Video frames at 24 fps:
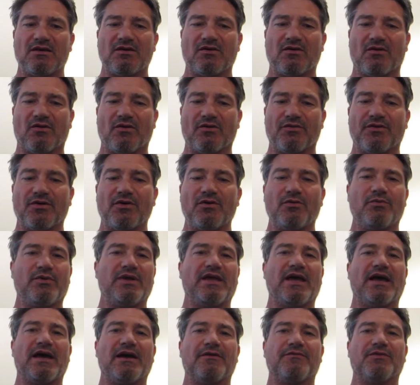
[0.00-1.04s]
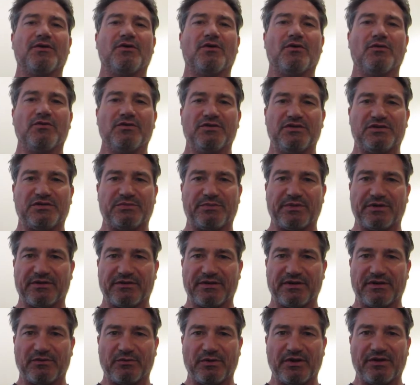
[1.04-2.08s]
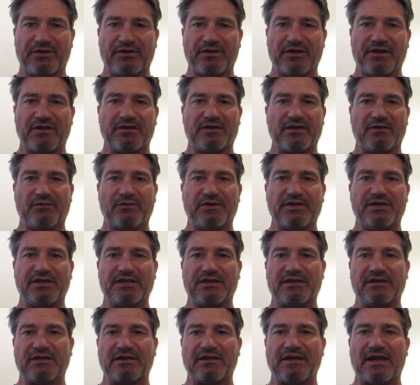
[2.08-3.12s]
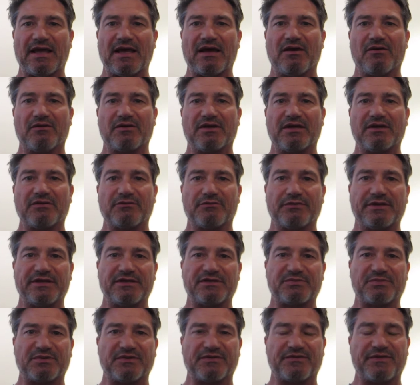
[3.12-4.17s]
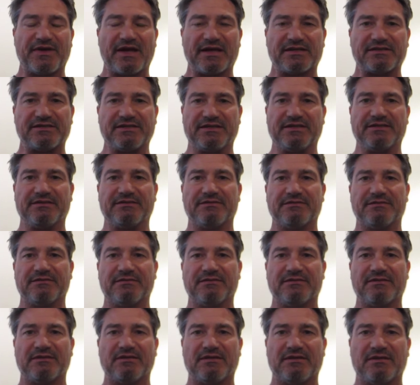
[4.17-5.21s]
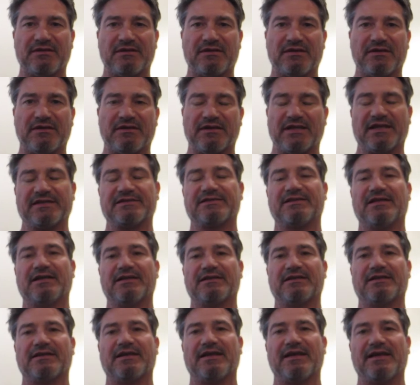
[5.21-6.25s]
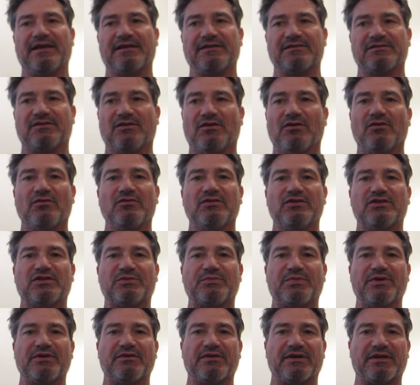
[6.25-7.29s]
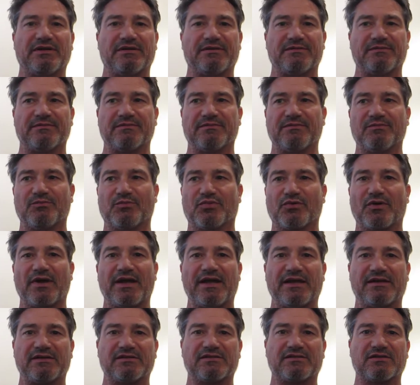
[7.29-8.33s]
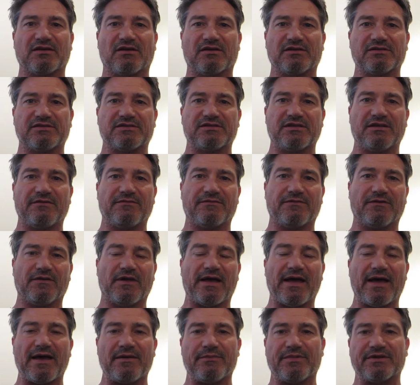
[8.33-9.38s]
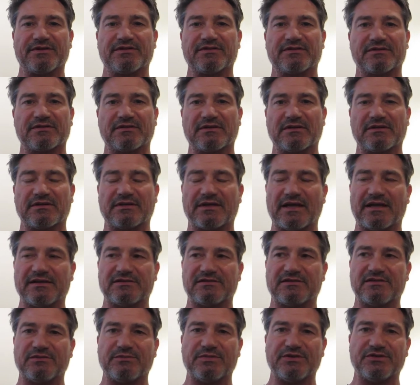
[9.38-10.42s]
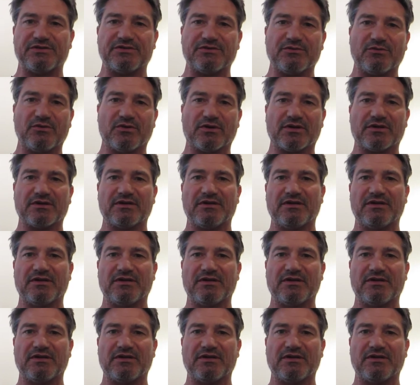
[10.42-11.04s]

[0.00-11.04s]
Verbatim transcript: although we have the Holy Spirit, we think that we now can reach perfection. That's not the case. The Holy Spirit breaks our sinful habits that's to be sure.